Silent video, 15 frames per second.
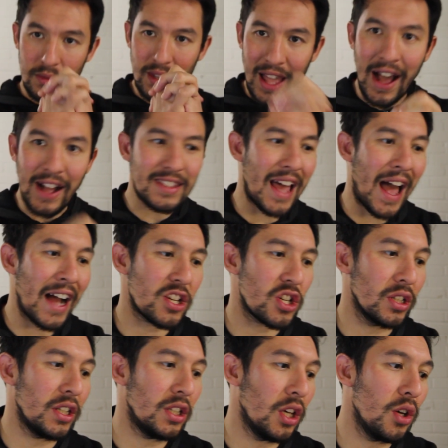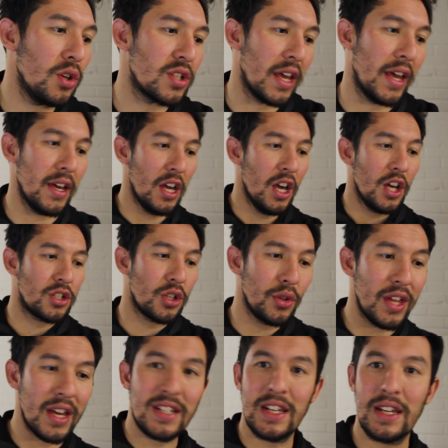how to actually use it. So
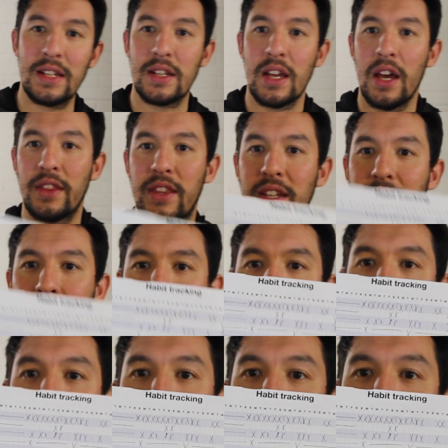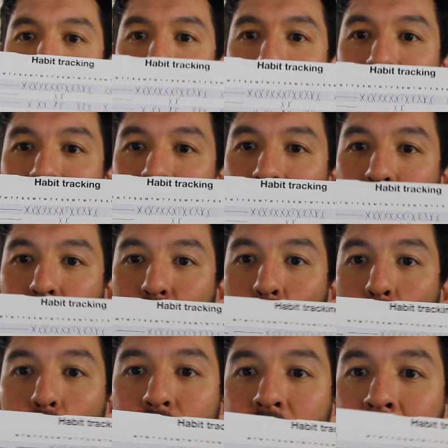this is my
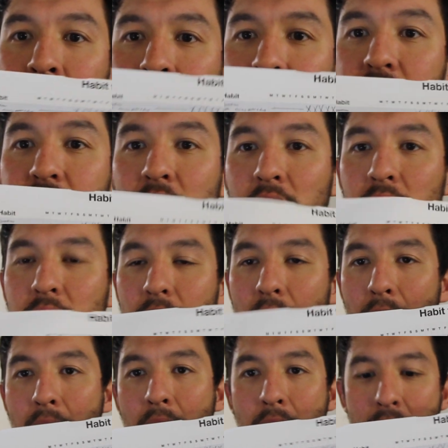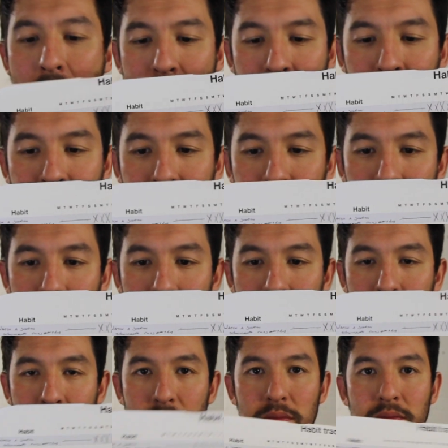current
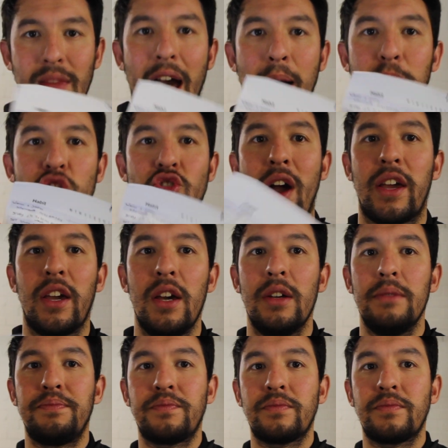habit tracker.